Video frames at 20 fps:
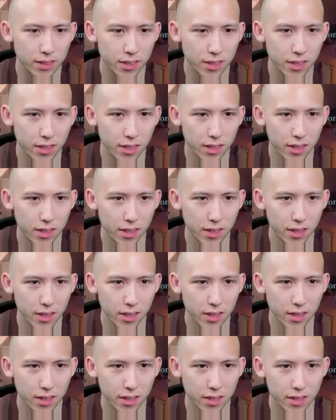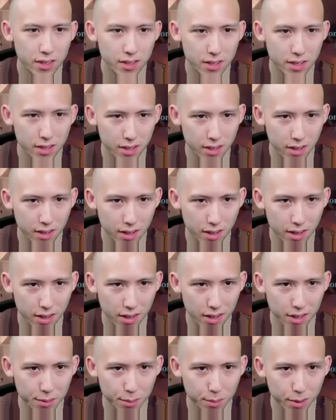Jeez. Yeah,
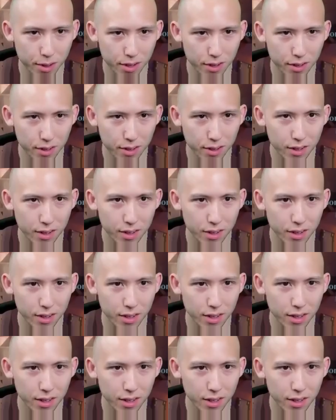that's pretty good.